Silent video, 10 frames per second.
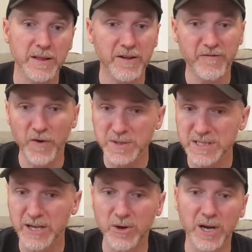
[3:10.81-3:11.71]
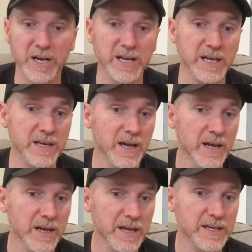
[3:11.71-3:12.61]
The first thing you're going to need
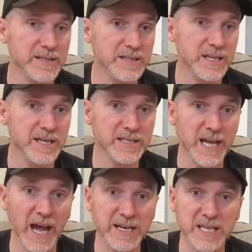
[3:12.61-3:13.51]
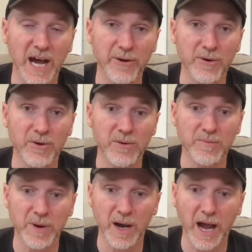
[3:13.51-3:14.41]
is the tag title
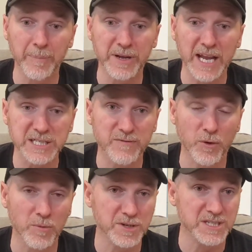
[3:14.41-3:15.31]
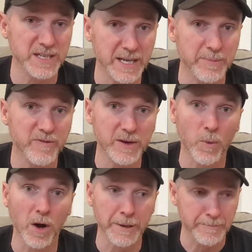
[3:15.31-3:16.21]
application form, which is an
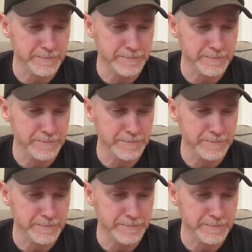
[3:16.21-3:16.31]
MV1.